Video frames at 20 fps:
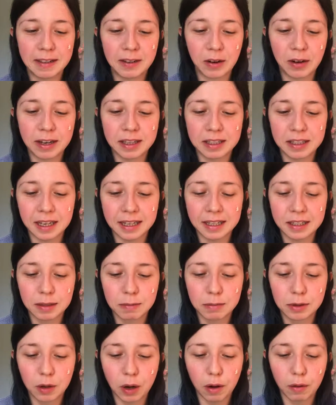god, it's like
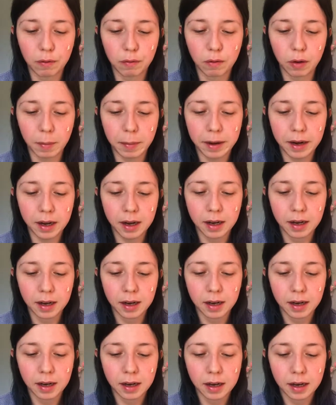some sort of rubber.
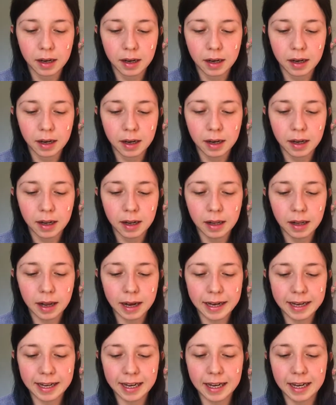
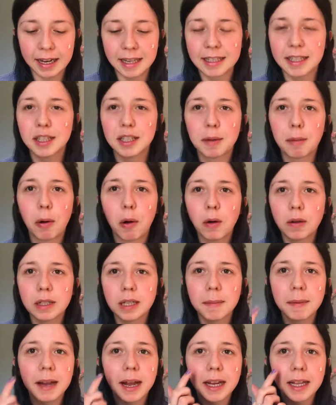Like, is it supposed
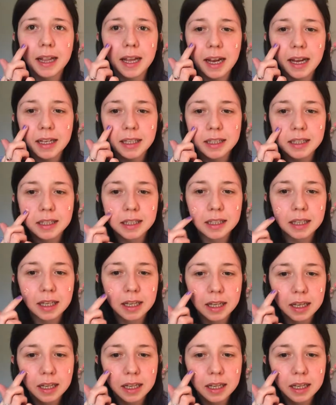to be like this?